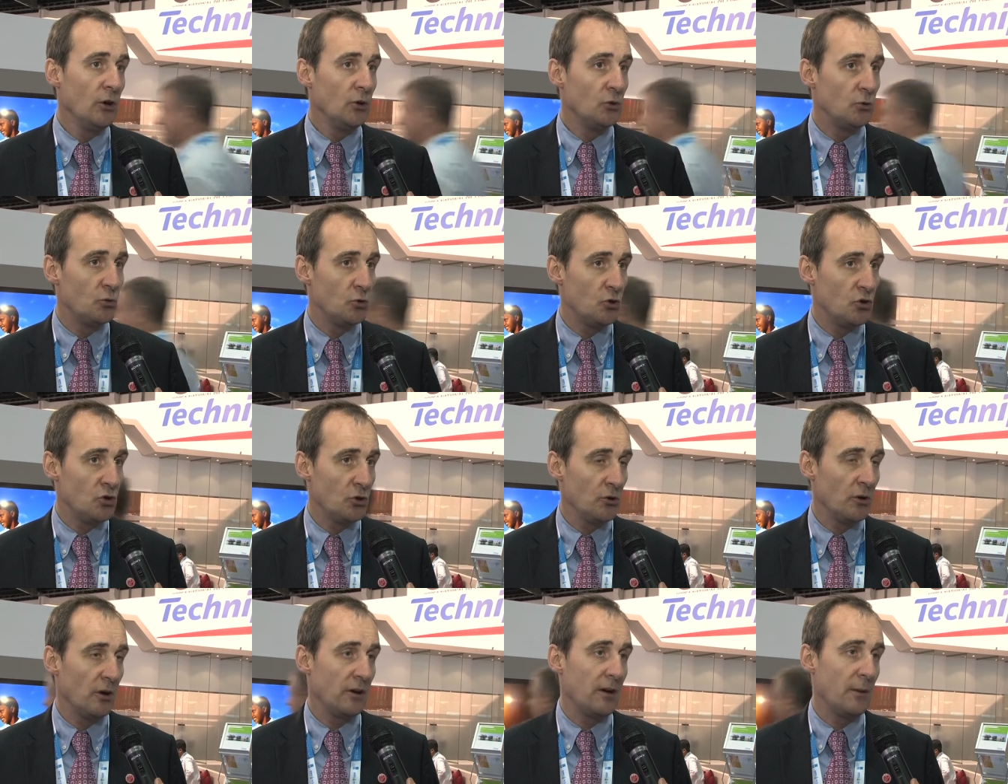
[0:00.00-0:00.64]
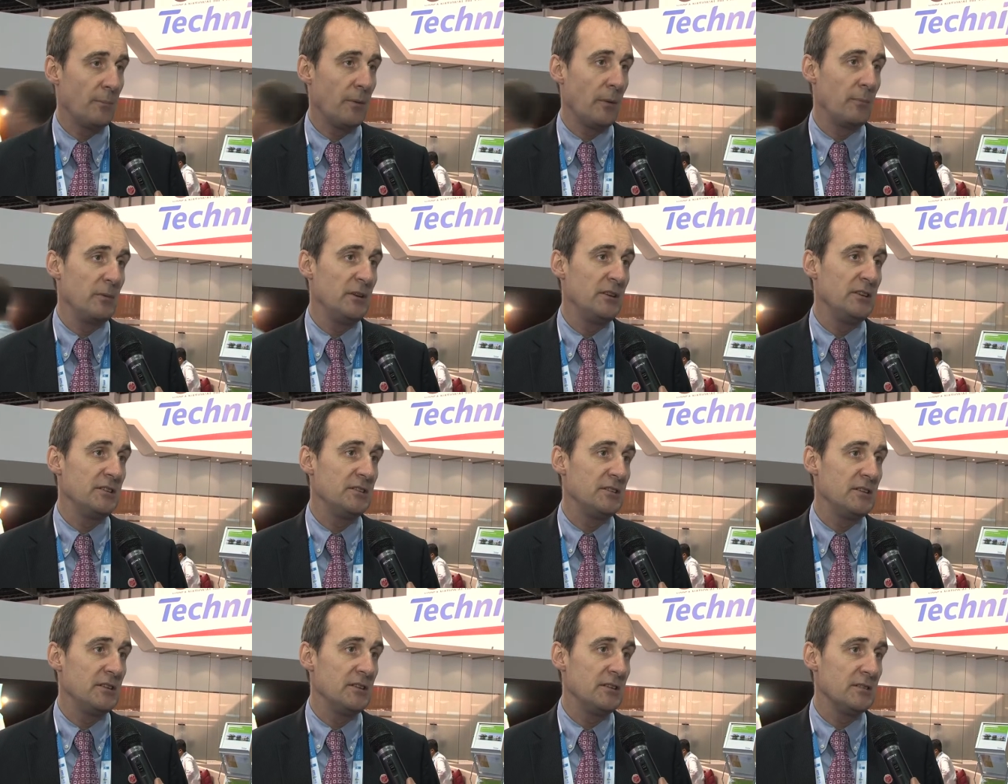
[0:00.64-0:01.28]
to show your
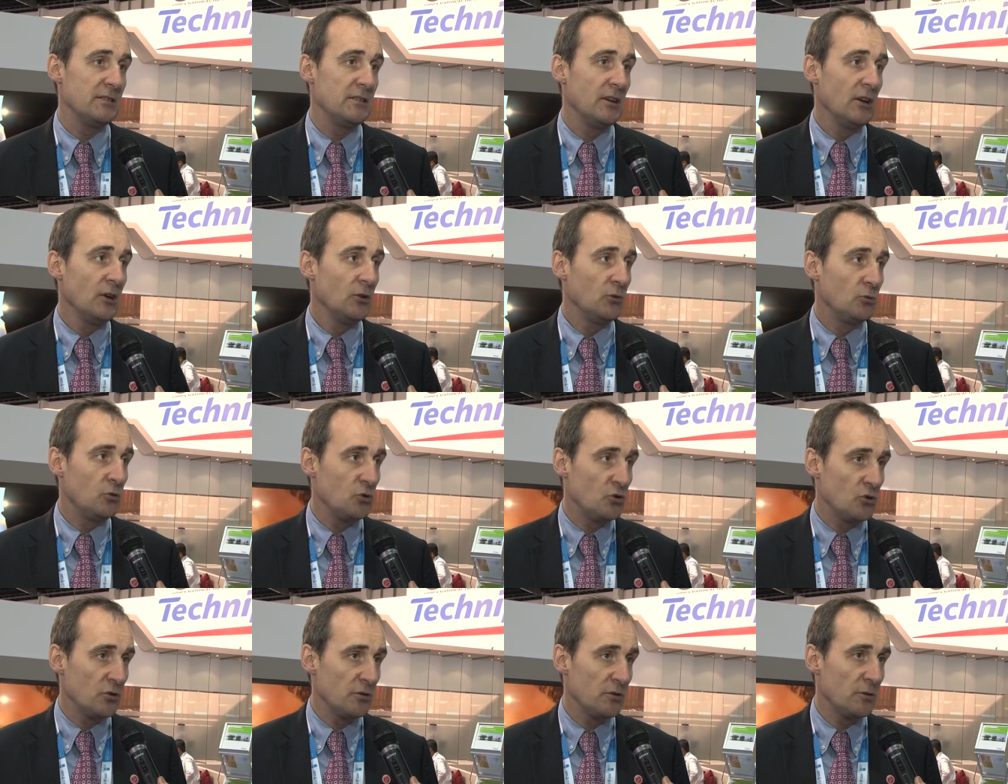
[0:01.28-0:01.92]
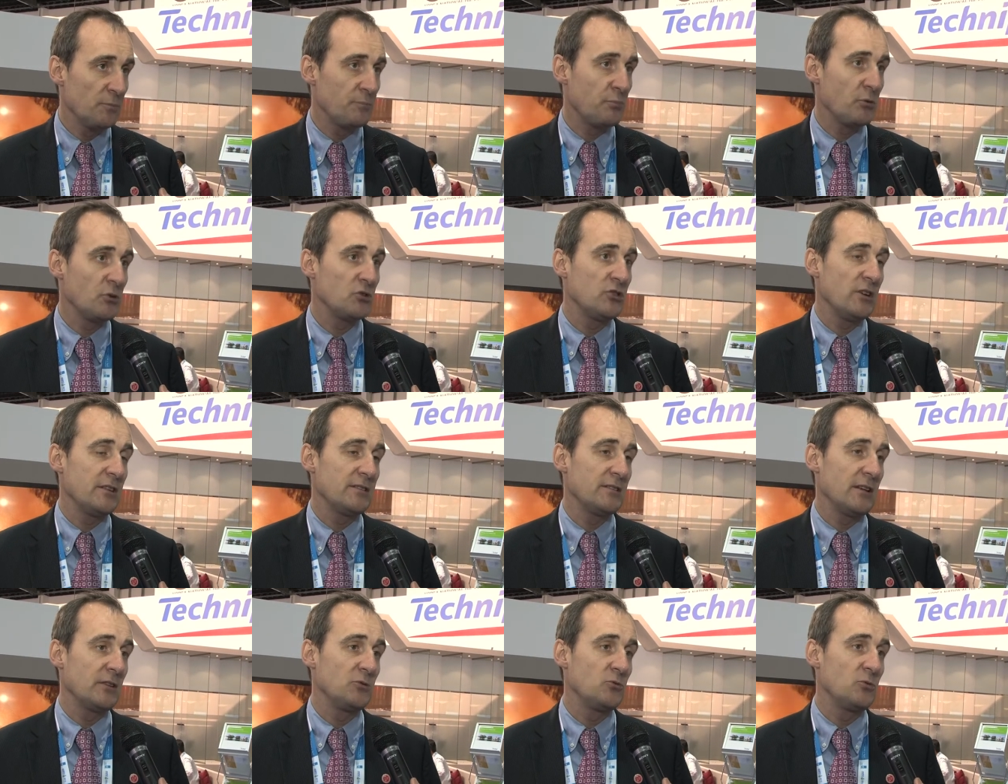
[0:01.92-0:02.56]
capabilities, to show the
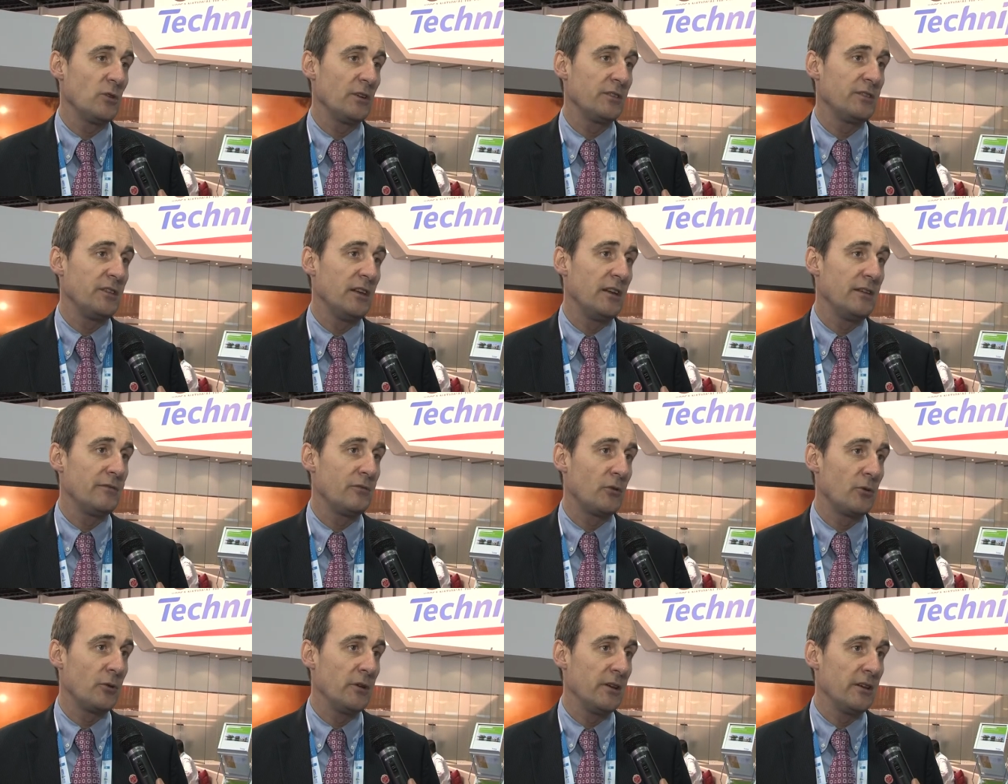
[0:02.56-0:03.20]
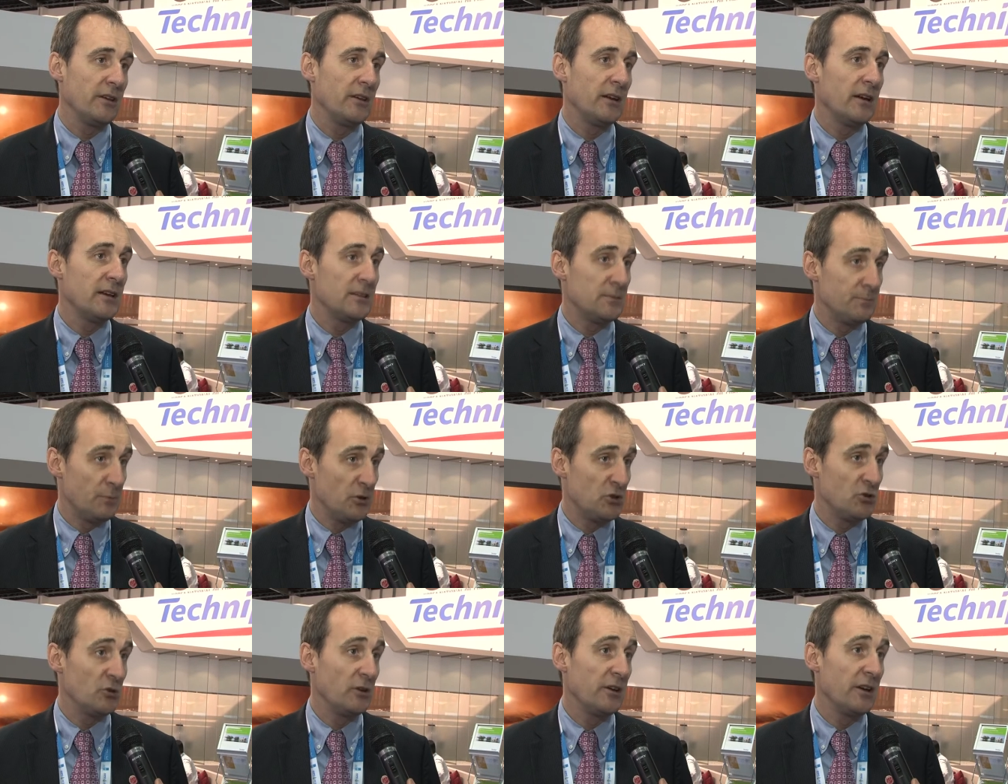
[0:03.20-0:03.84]
project that we are delivering,
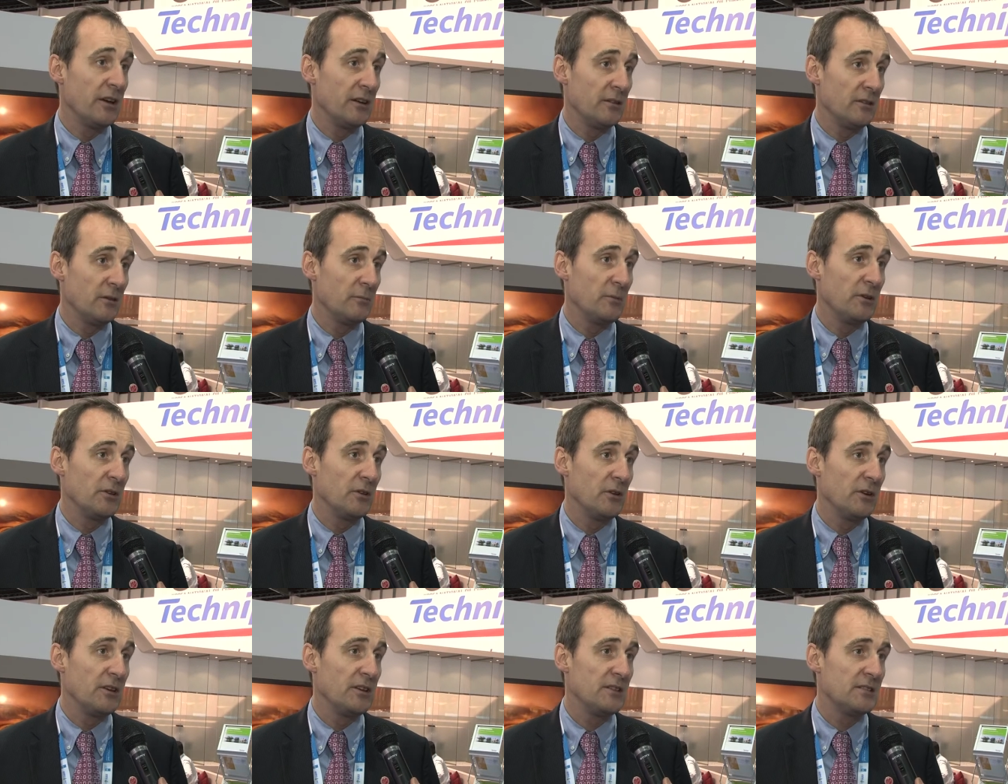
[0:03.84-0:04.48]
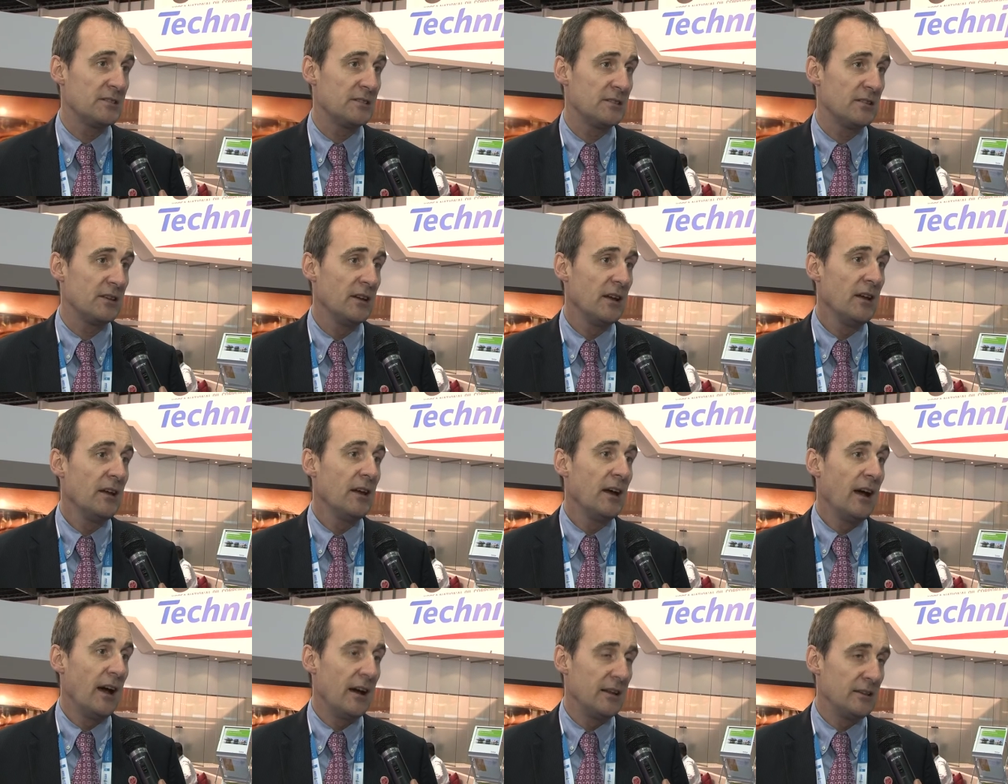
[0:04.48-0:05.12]
especially here in the Middle East,
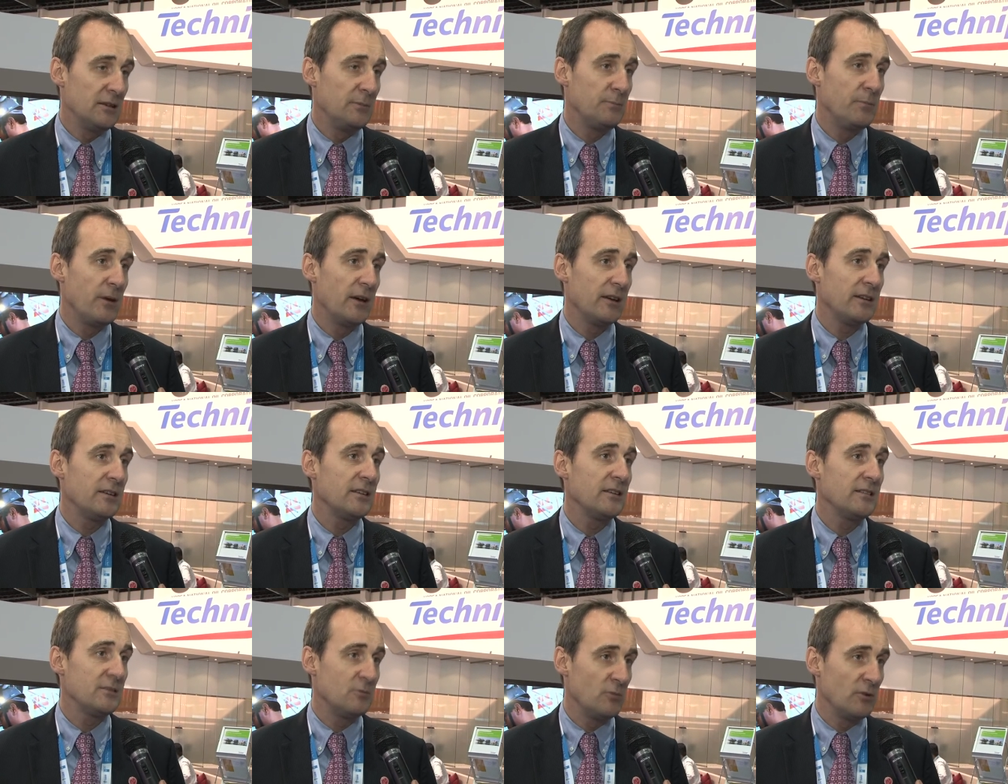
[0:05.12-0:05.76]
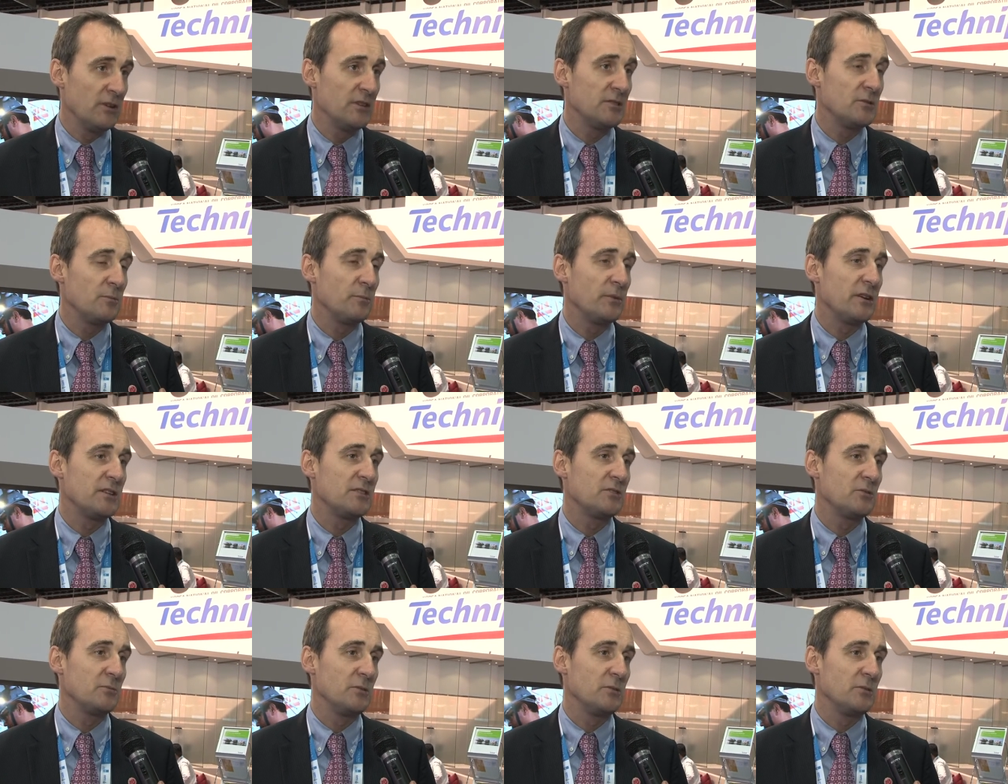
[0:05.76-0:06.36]
ADIPEC is really the place to